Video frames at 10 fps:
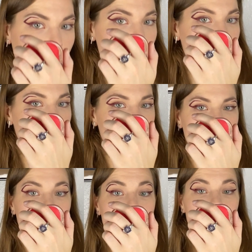I really
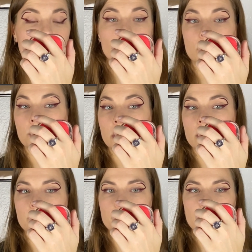like this
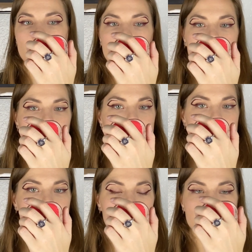formula because it
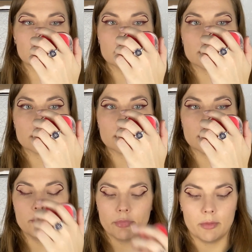doesn't
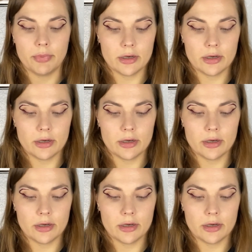clump up at